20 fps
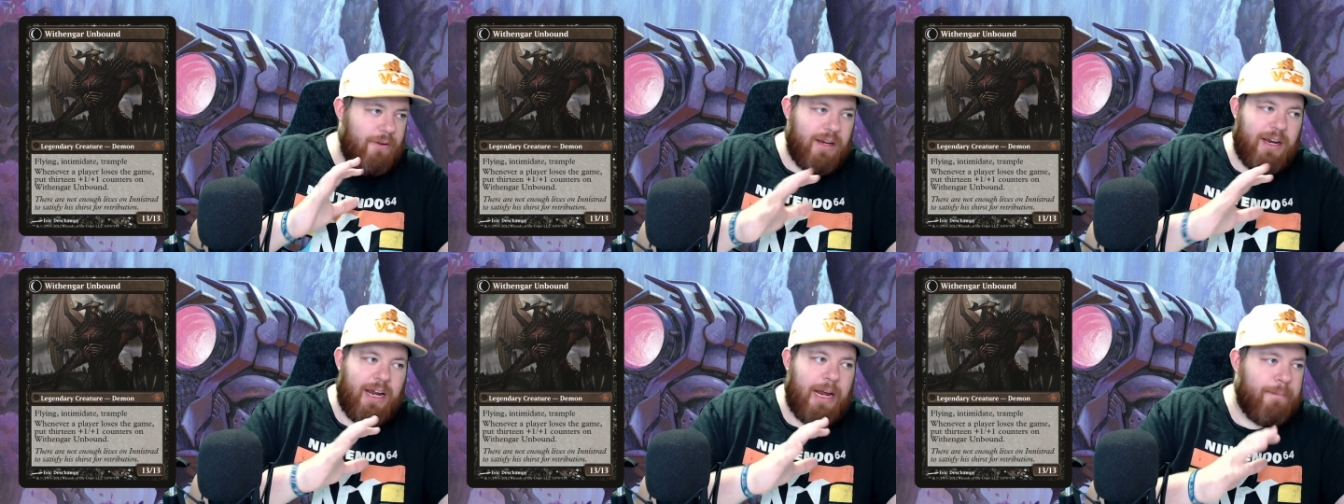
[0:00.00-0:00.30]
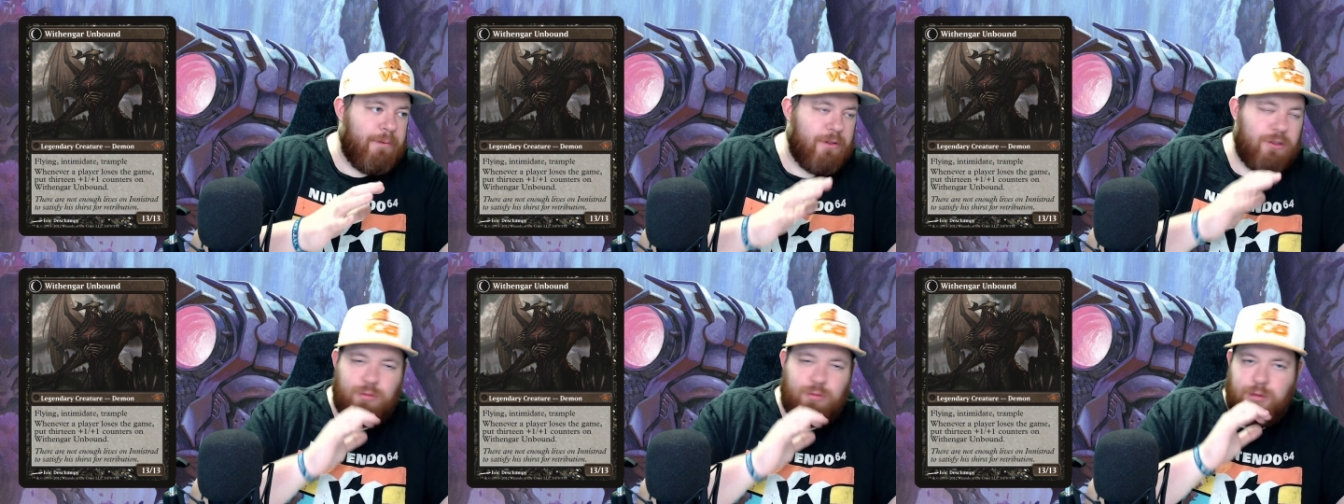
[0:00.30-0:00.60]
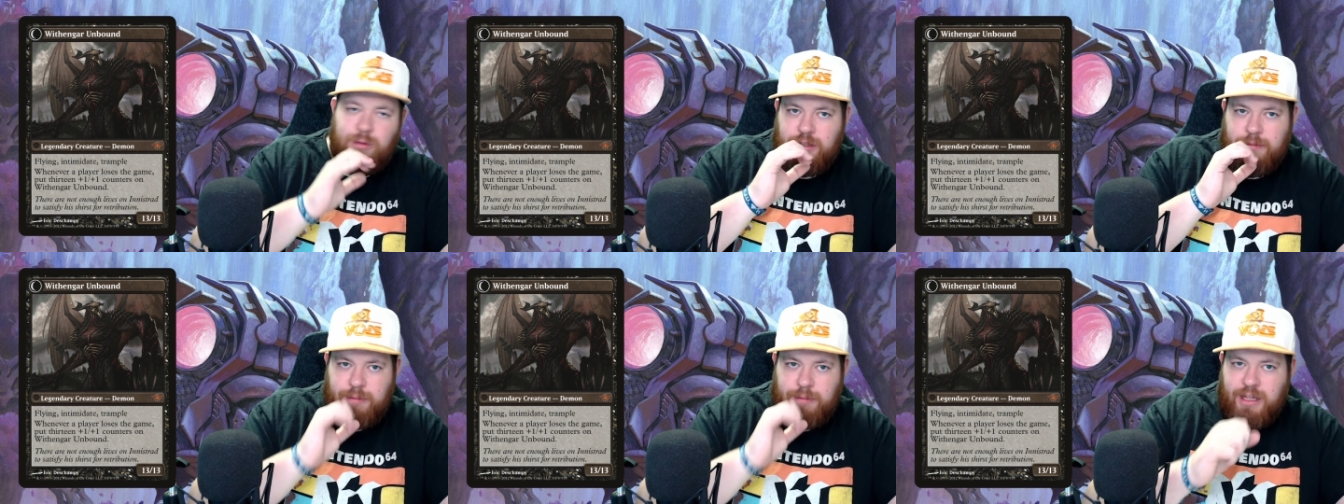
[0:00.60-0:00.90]
it happens
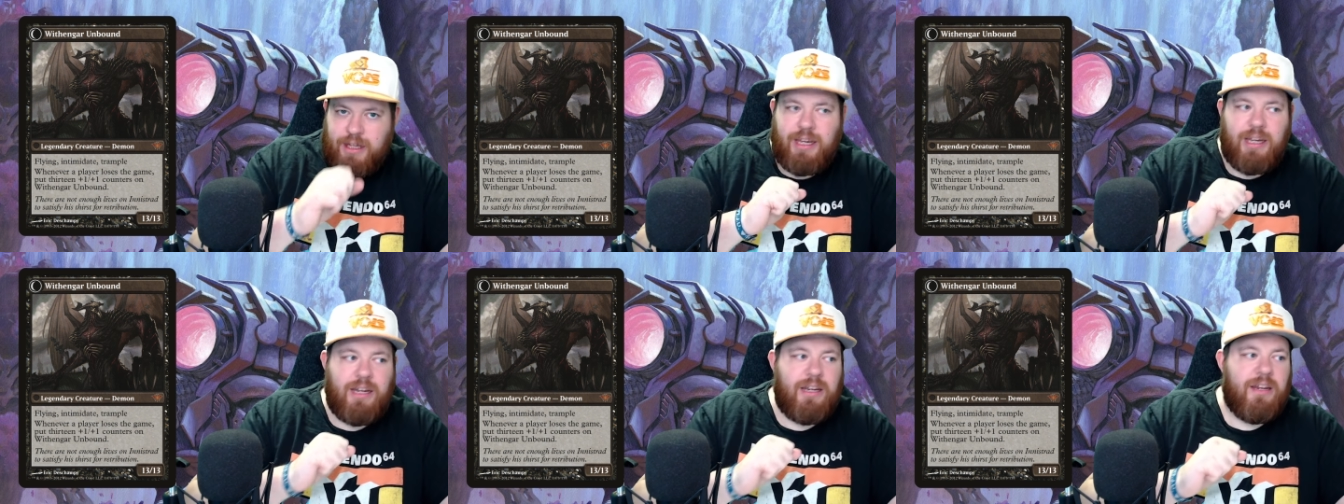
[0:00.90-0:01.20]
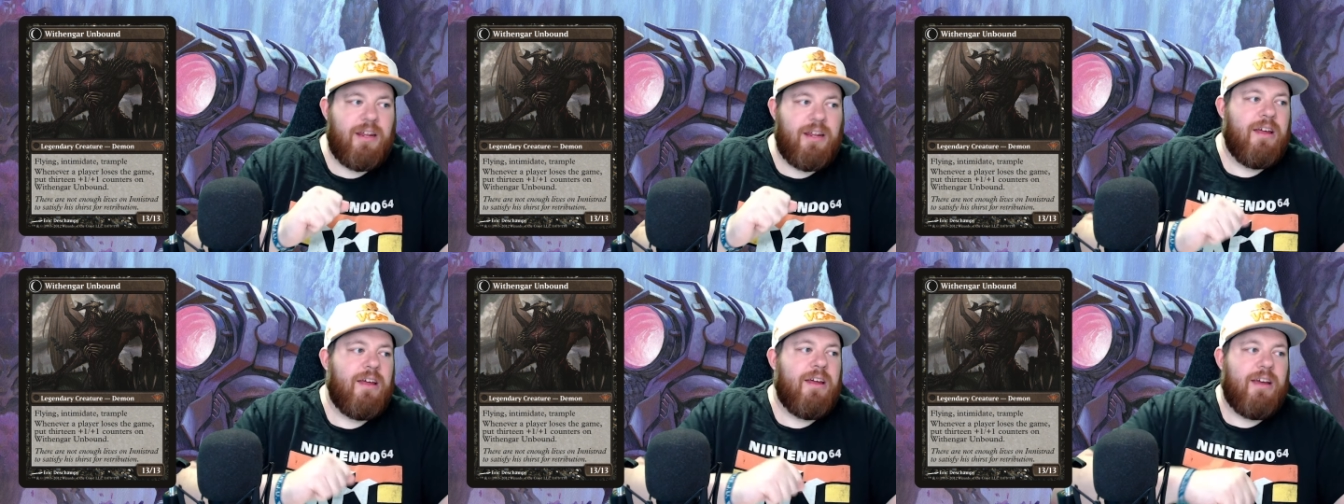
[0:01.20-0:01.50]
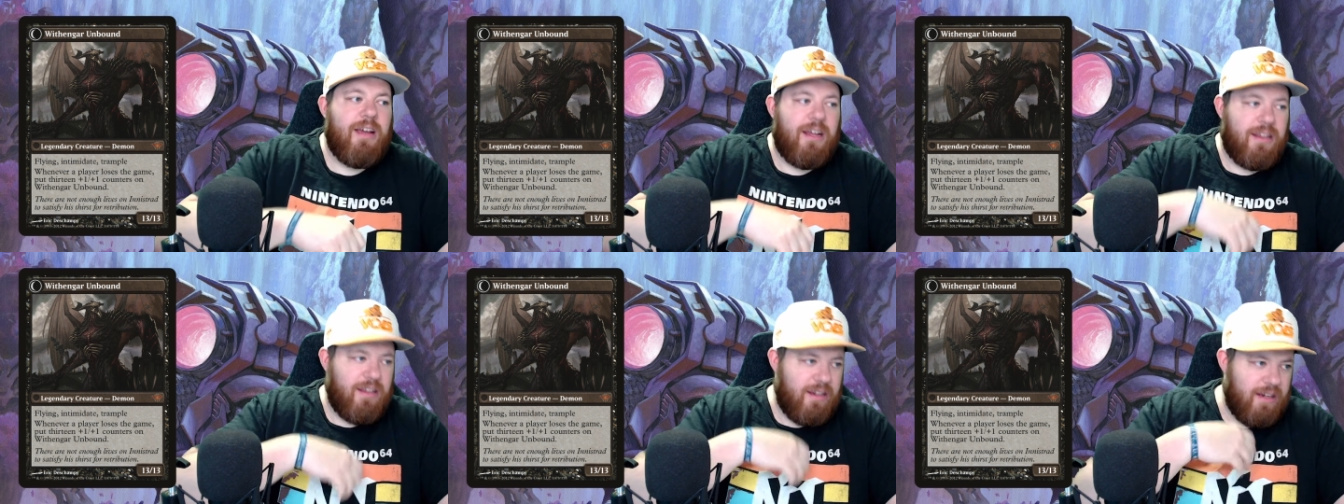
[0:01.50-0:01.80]
with the blade
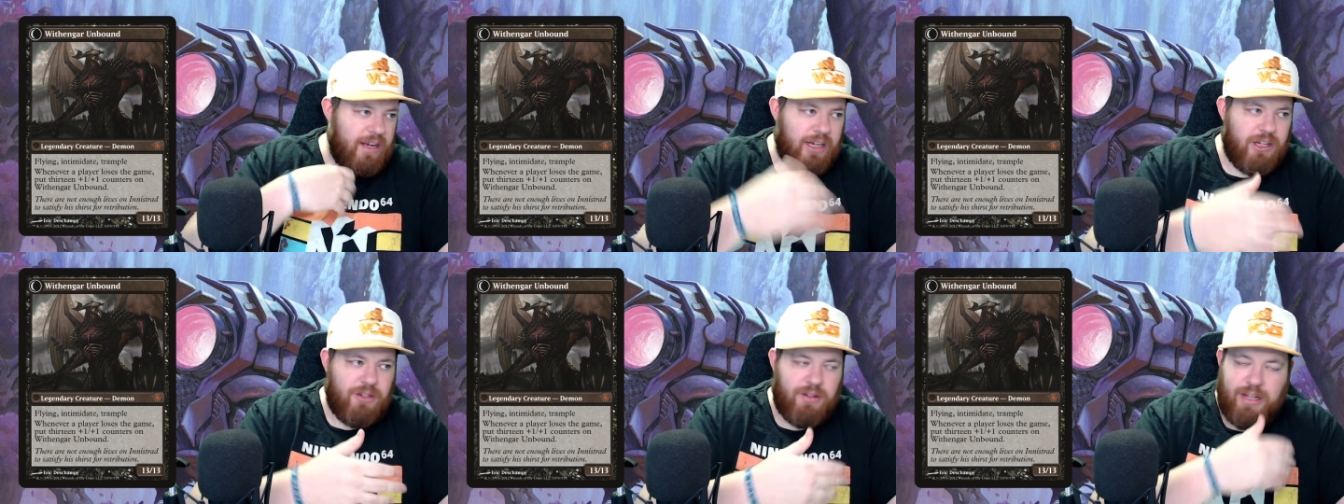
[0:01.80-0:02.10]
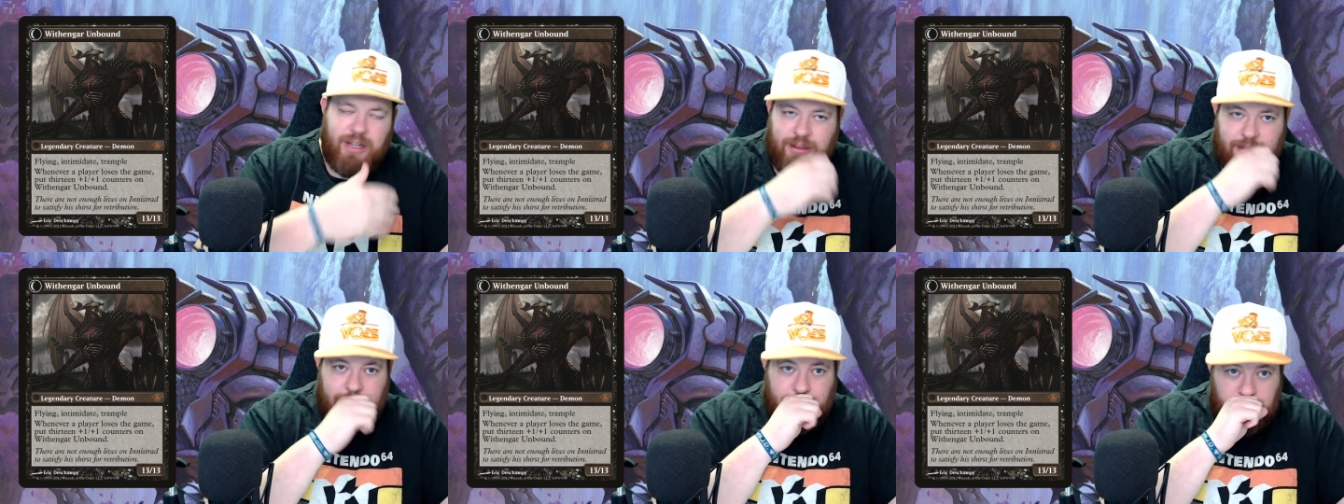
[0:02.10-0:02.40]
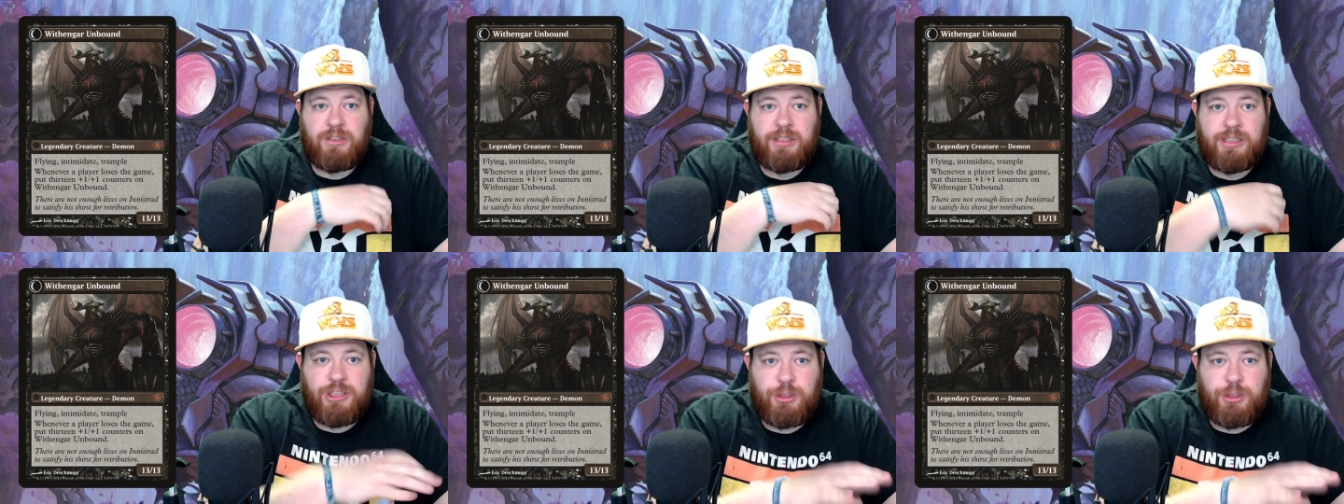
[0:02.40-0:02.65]
and then how you get there.